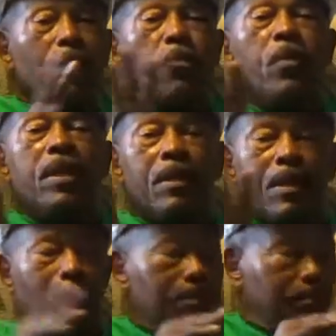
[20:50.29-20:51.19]

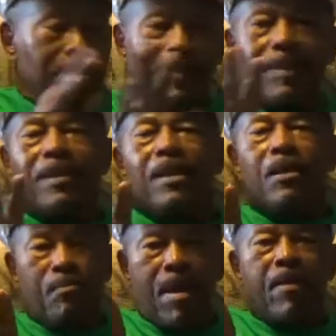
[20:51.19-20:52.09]
rent, uh,
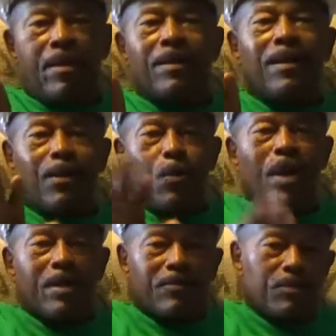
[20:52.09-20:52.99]
marrying another
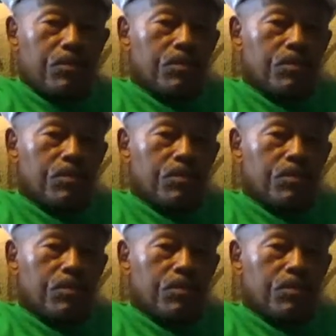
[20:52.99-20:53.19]
wife.